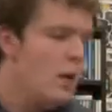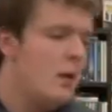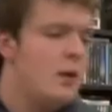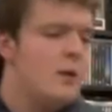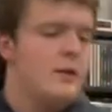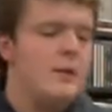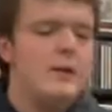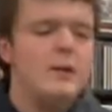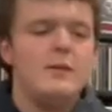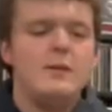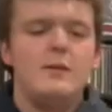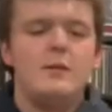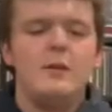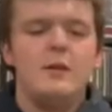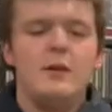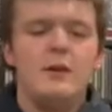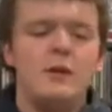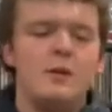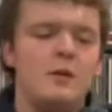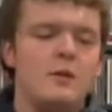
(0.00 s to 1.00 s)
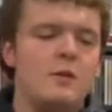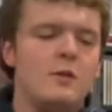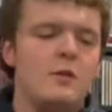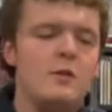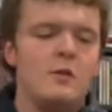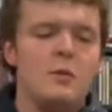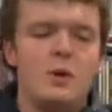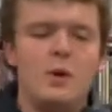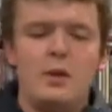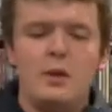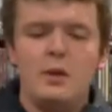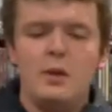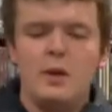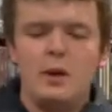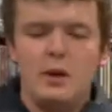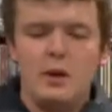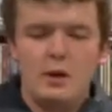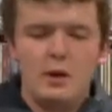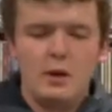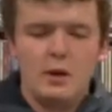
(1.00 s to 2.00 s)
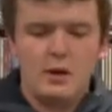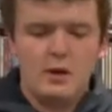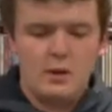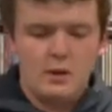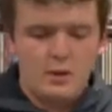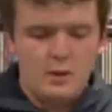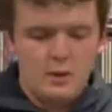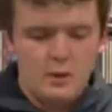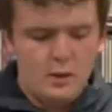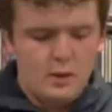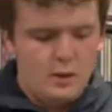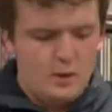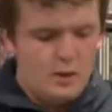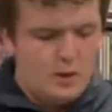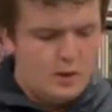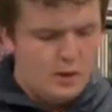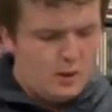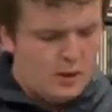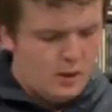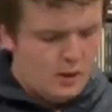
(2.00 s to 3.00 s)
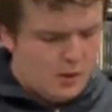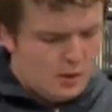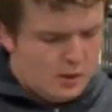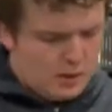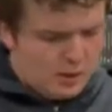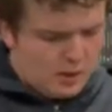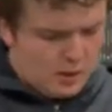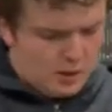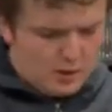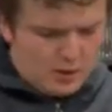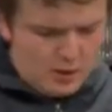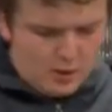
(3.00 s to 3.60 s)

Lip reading: This is one of the, this